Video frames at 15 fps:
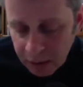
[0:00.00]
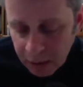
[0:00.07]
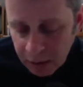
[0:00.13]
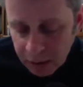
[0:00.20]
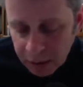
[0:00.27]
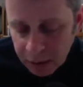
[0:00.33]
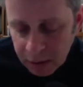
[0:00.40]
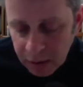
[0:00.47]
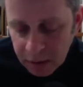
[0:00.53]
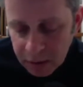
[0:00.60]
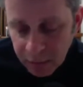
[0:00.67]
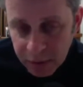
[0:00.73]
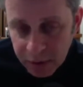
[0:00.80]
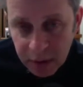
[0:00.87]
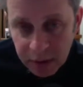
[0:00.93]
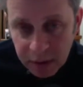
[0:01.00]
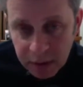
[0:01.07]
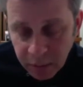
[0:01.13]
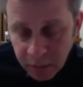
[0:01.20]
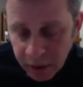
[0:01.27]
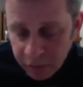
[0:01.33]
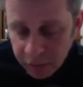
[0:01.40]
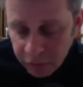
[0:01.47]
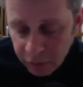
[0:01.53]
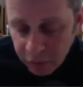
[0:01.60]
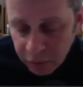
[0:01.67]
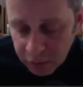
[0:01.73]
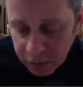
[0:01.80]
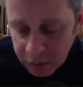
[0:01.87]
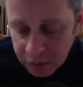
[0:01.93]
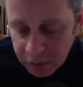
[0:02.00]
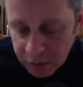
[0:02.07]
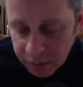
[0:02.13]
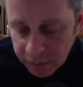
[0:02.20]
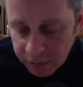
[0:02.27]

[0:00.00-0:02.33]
and dispossessed by force